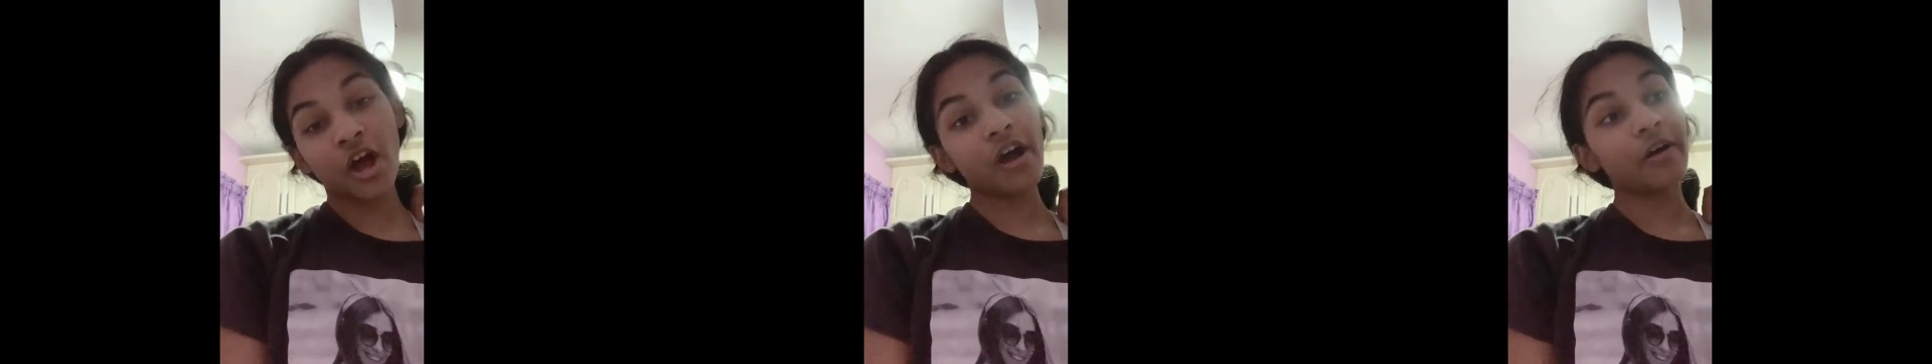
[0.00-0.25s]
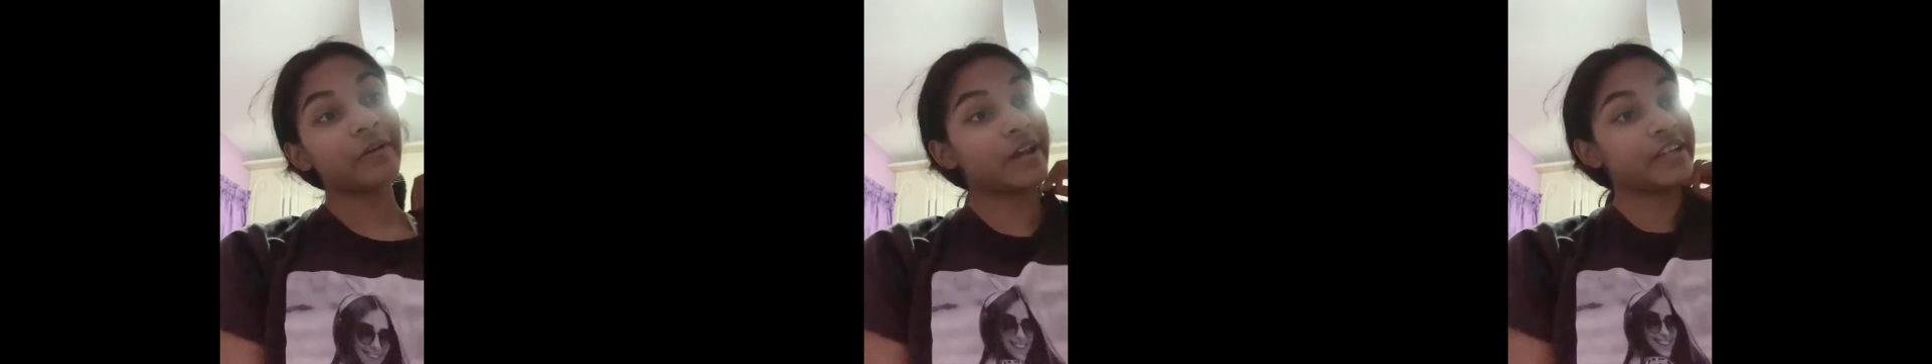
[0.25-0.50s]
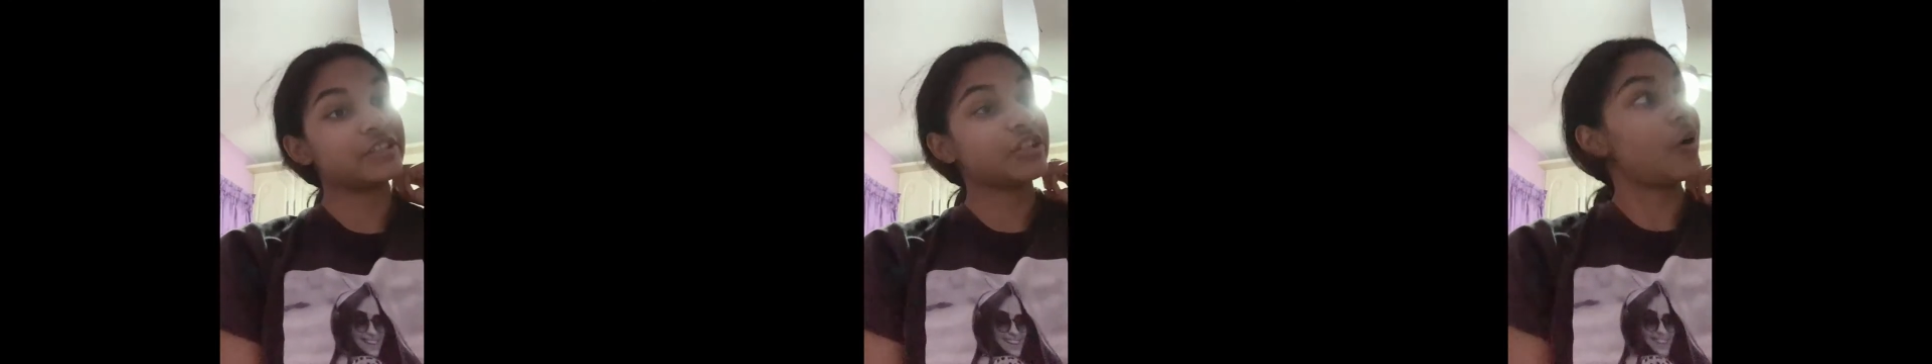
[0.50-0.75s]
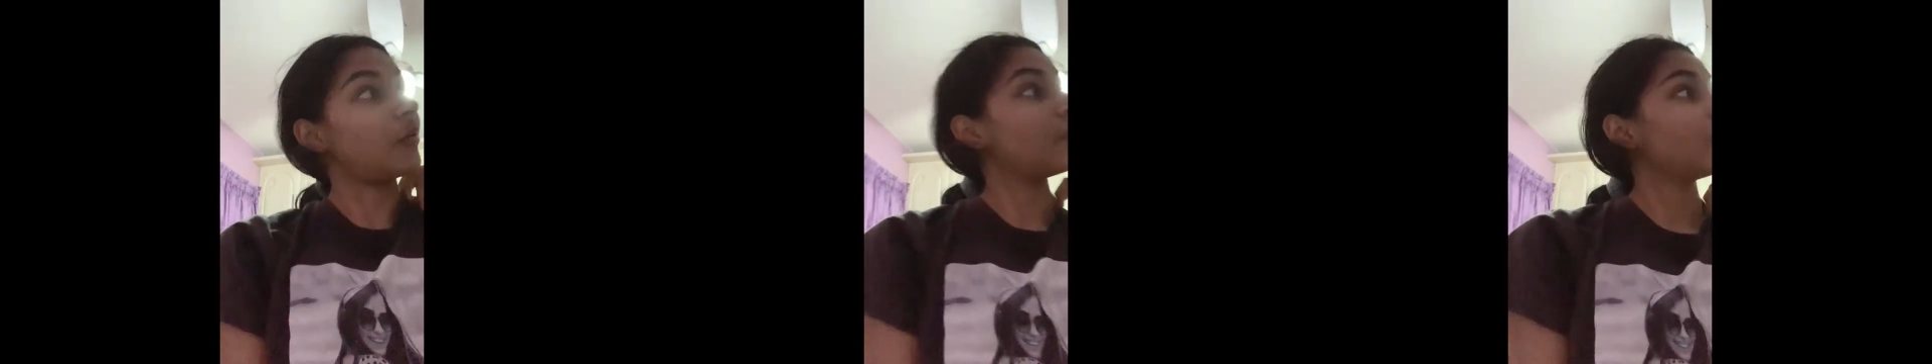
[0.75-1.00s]
Okay,
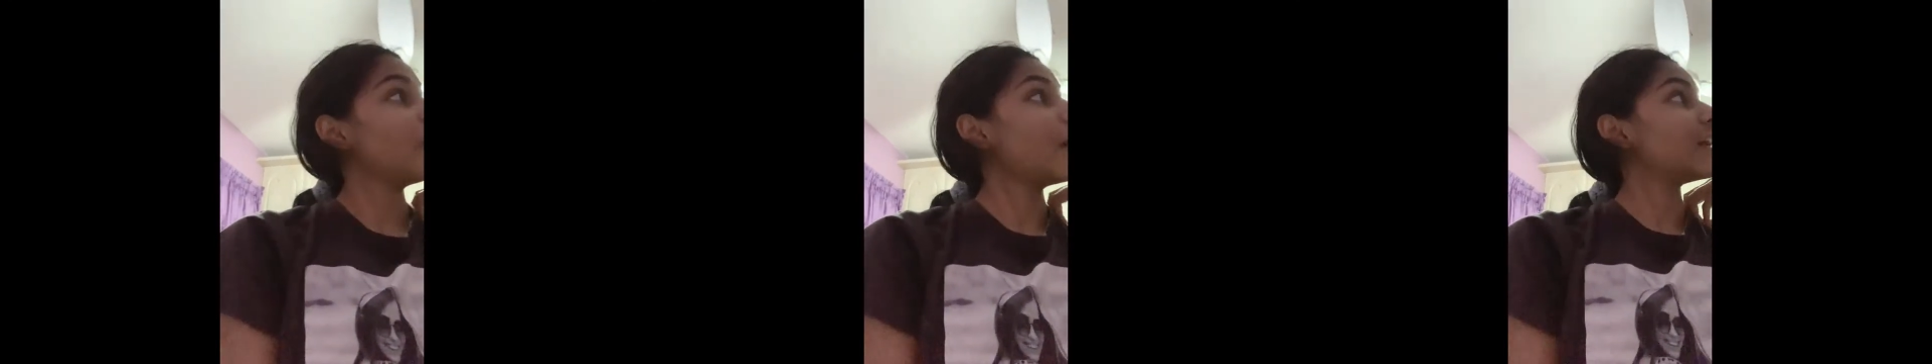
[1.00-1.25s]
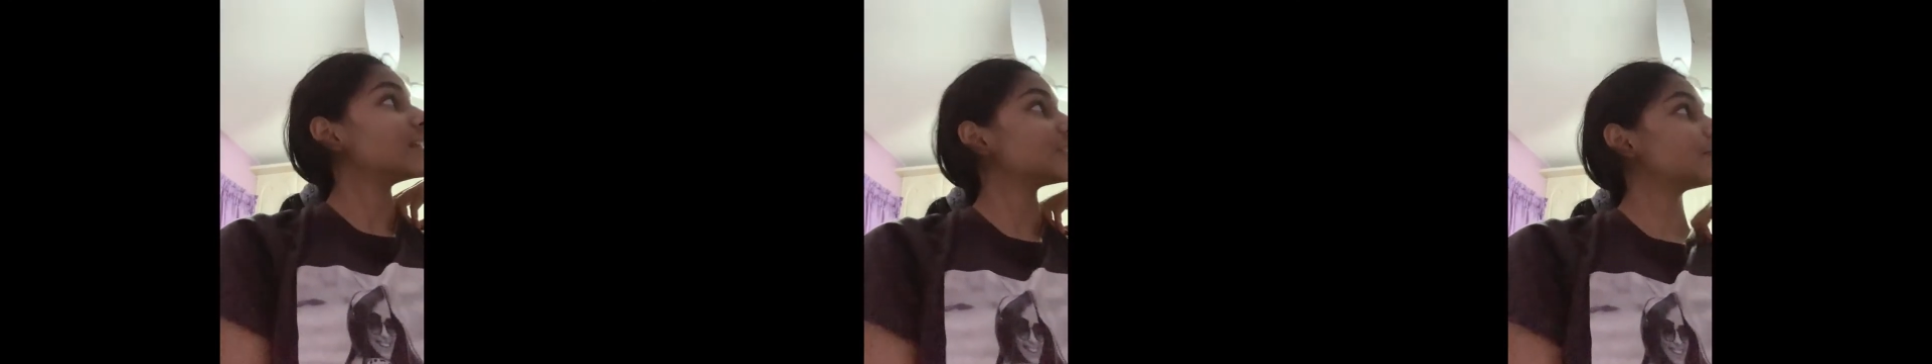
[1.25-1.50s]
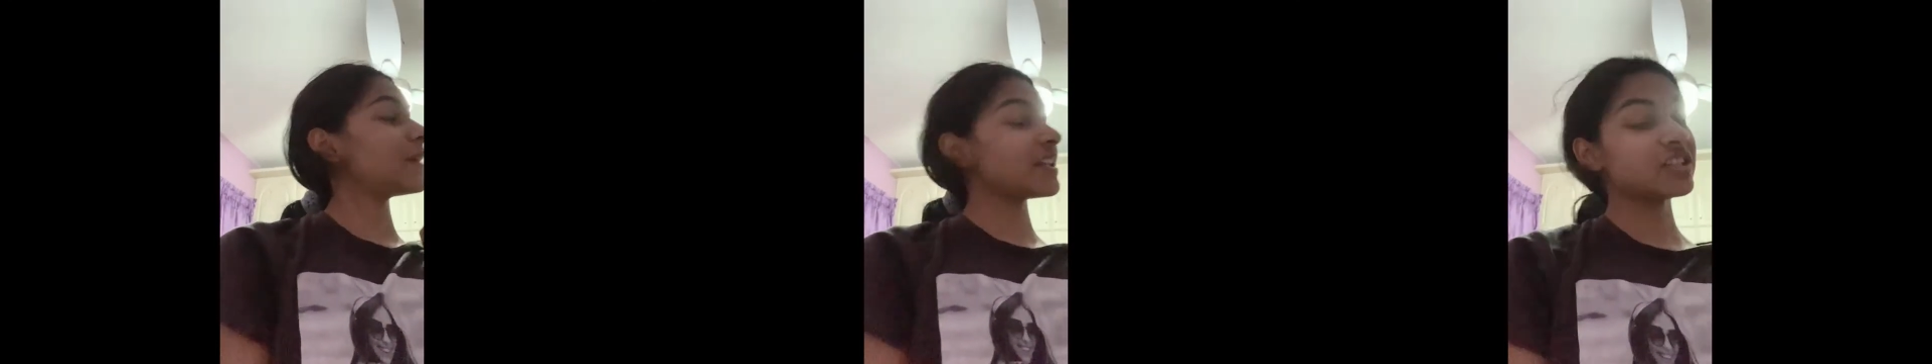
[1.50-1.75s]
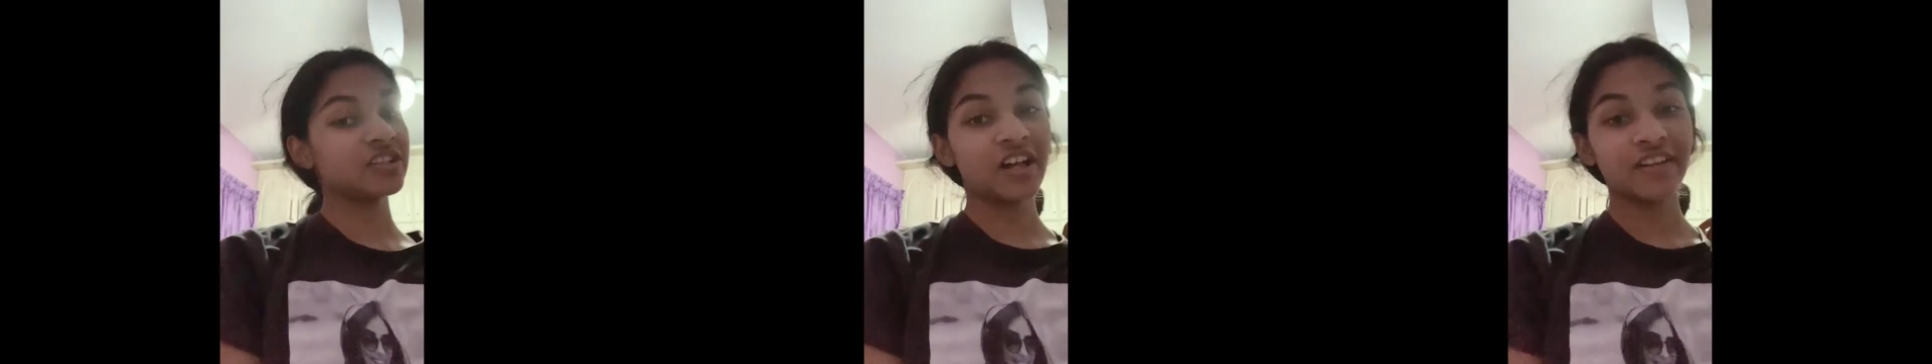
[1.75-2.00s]
so,
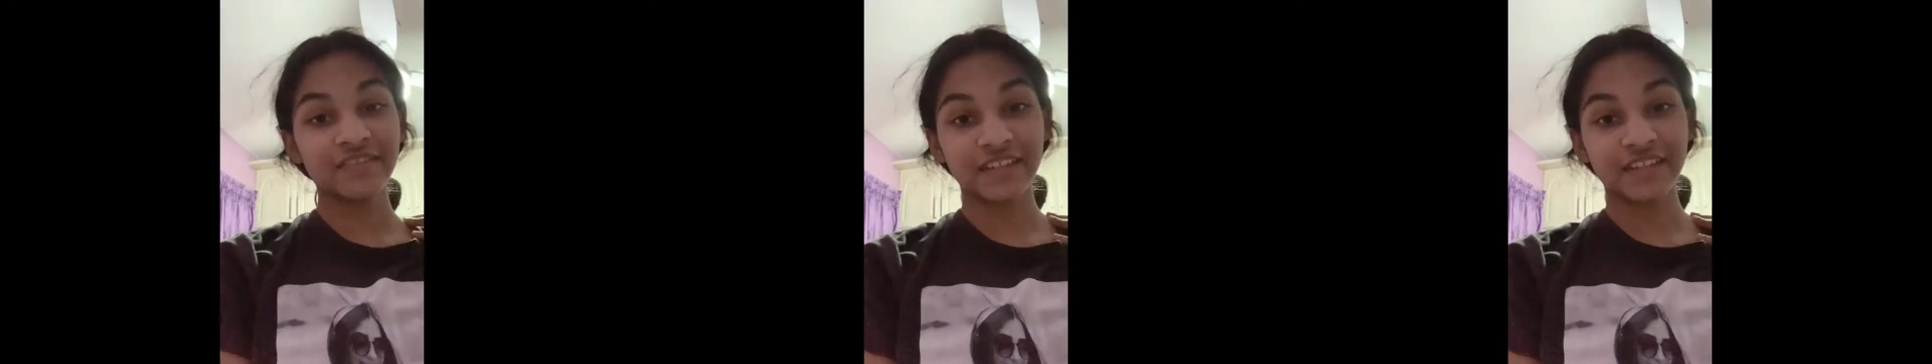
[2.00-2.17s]
spent a lot of